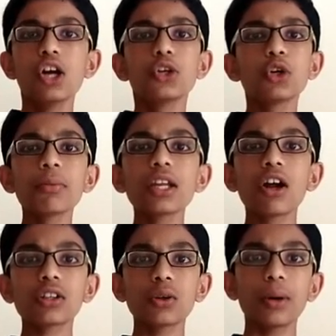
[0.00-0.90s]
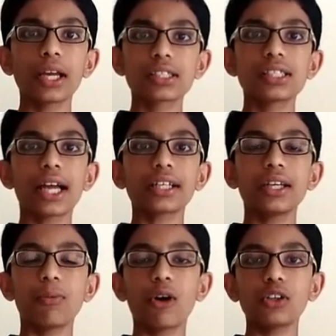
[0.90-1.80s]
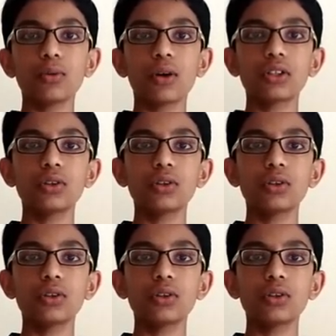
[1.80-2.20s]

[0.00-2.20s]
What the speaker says: You may not know exactly what you want